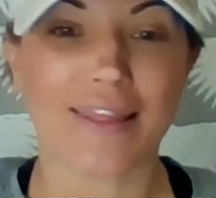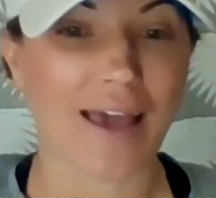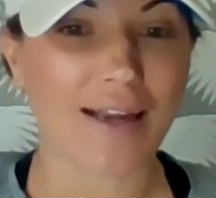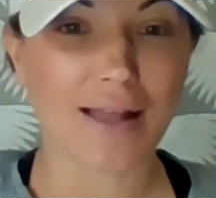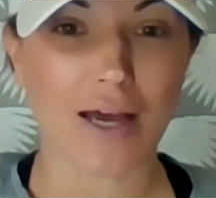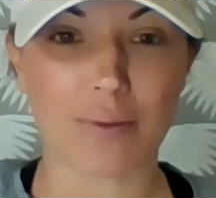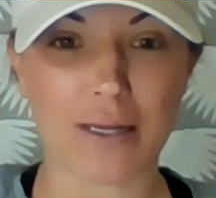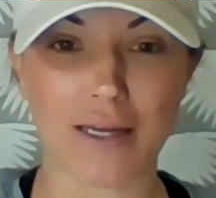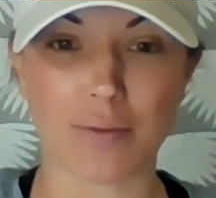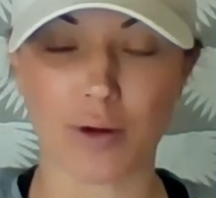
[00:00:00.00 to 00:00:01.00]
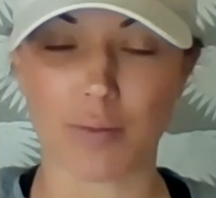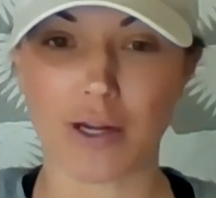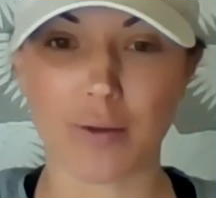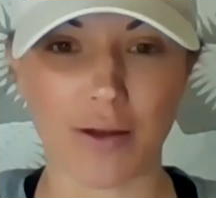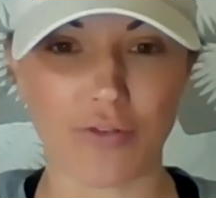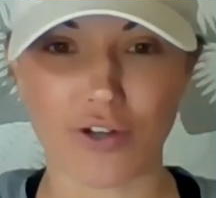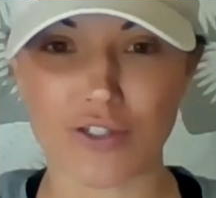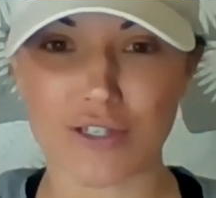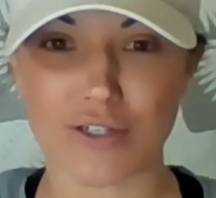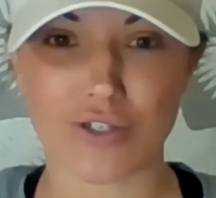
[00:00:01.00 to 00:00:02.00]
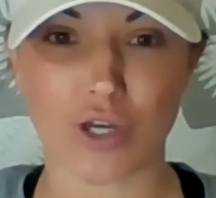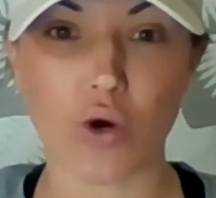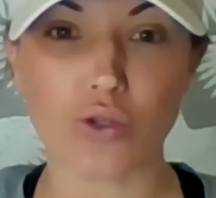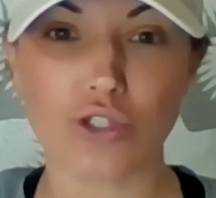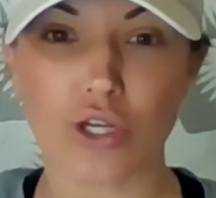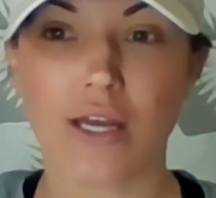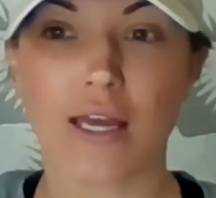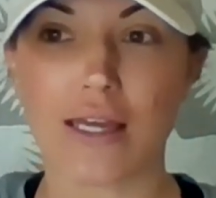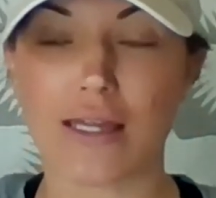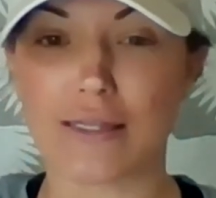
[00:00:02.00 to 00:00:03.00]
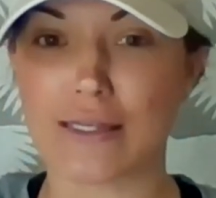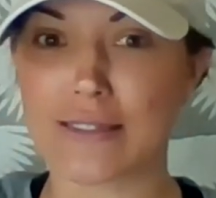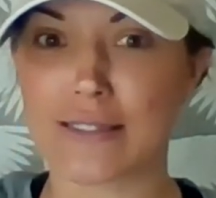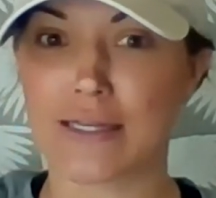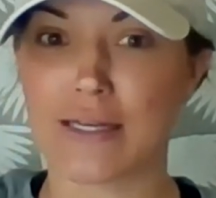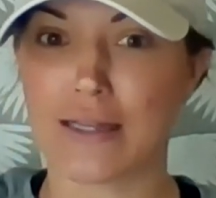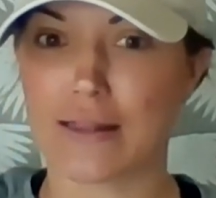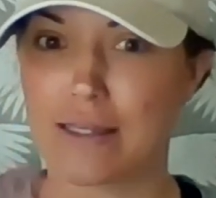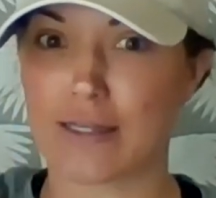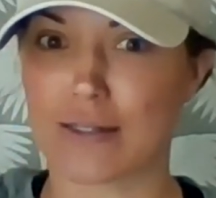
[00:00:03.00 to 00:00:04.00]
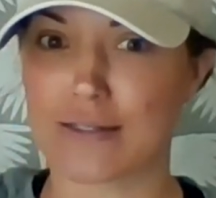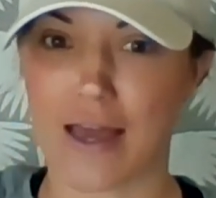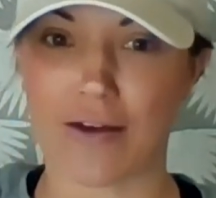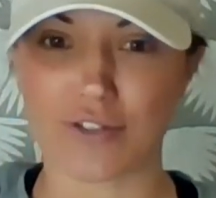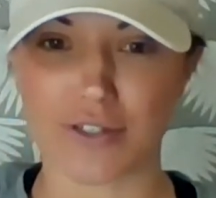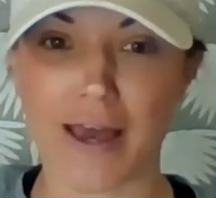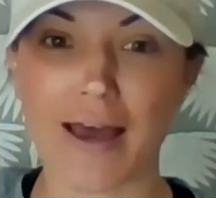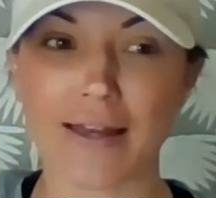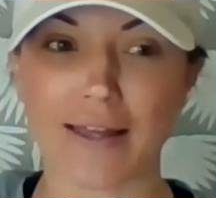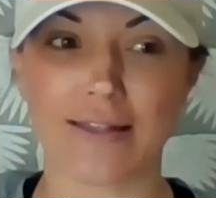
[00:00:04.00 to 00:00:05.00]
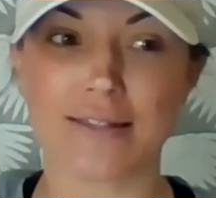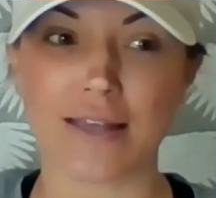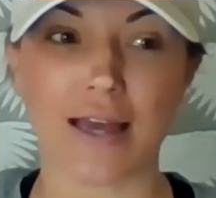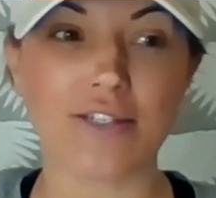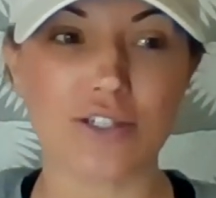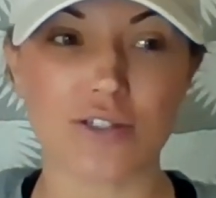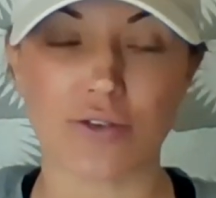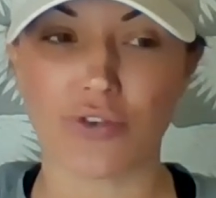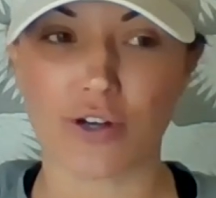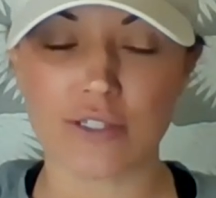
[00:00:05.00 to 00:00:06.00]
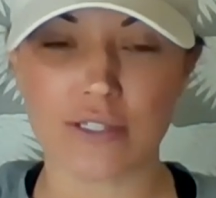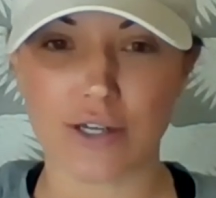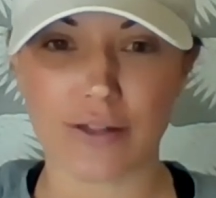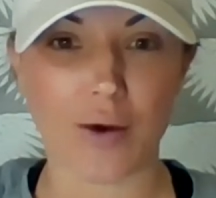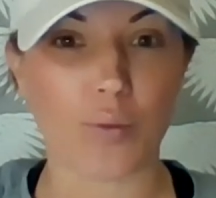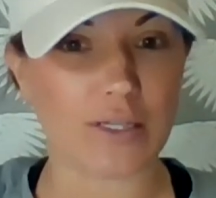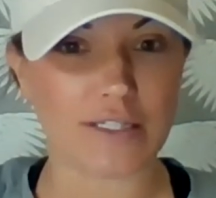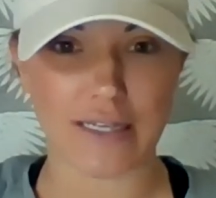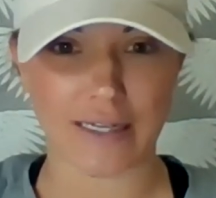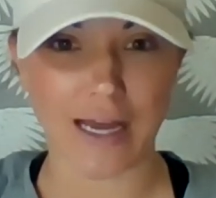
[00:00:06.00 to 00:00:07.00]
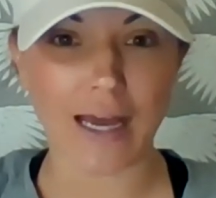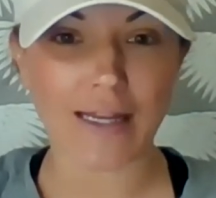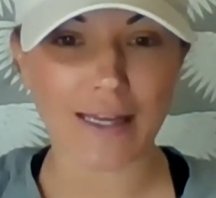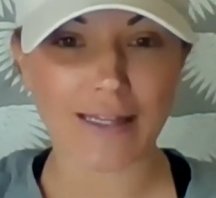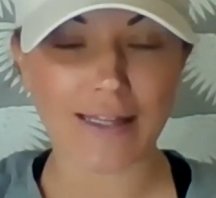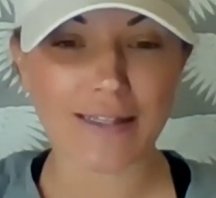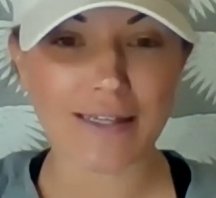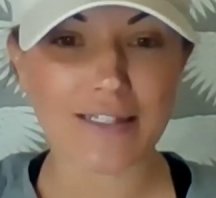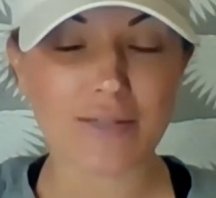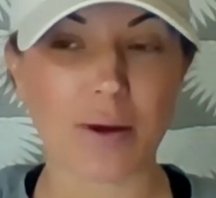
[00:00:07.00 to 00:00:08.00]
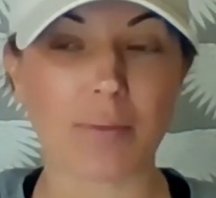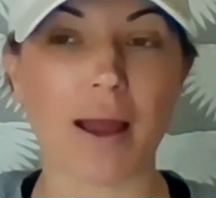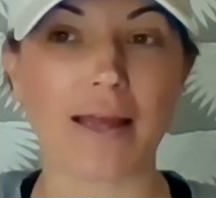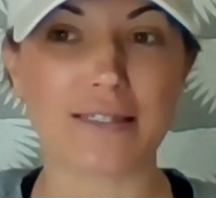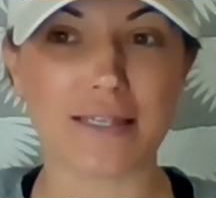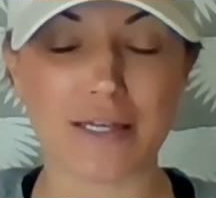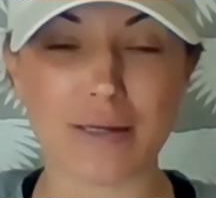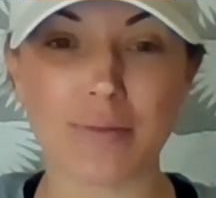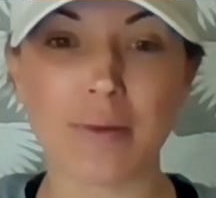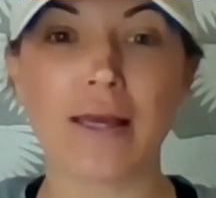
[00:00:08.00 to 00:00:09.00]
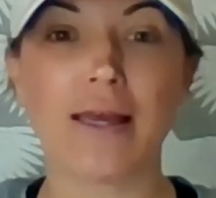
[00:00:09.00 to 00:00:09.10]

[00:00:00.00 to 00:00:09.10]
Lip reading: That allowed me to hit Premier my first year as a coach, Elite the years after that. And this last year is the first year that we did not hit Elite, but my team